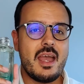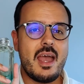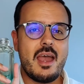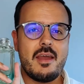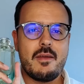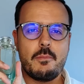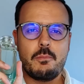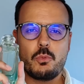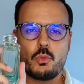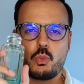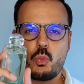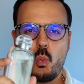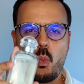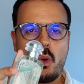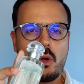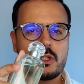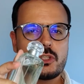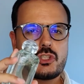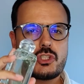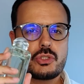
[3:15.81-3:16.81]
A
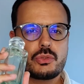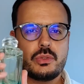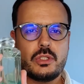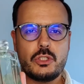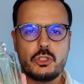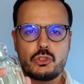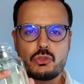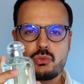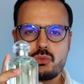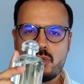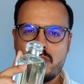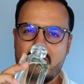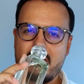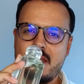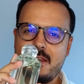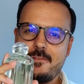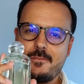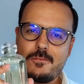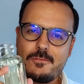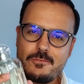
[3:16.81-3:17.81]
watery,
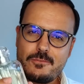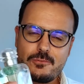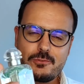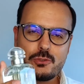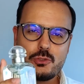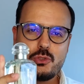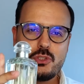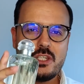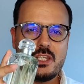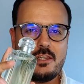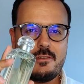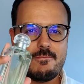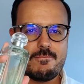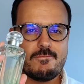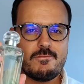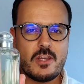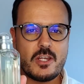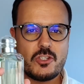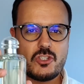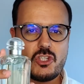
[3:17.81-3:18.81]
green, fruity,
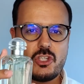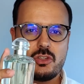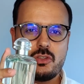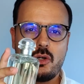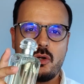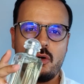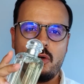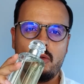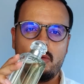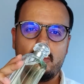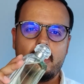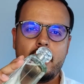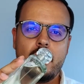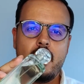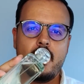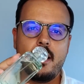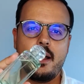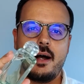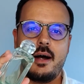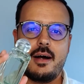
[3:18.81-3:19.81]
vegetal,
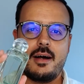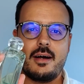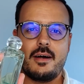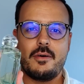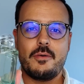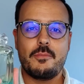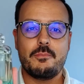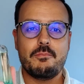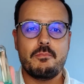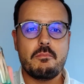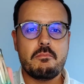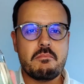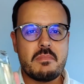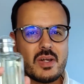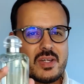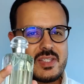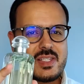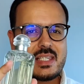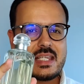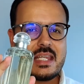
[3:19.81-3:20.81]

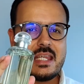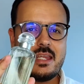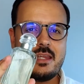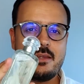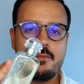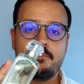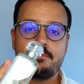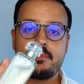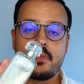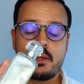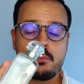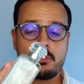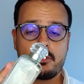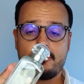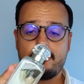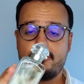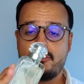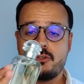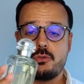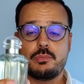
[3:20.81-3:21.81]
musky
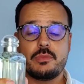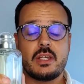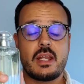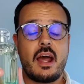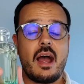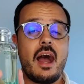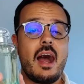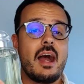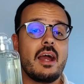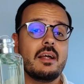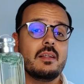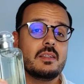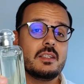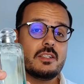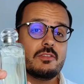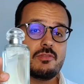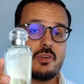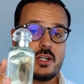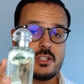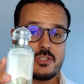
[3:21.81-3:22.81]
perfume that I highly
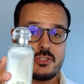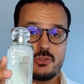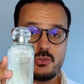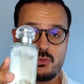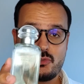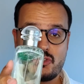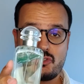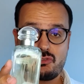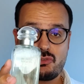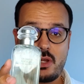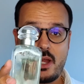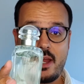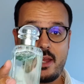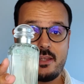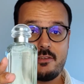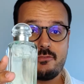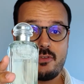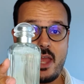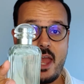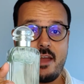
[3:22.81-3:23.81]
advise you to try
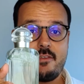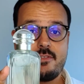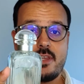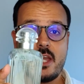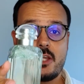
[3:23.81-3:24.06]
if you have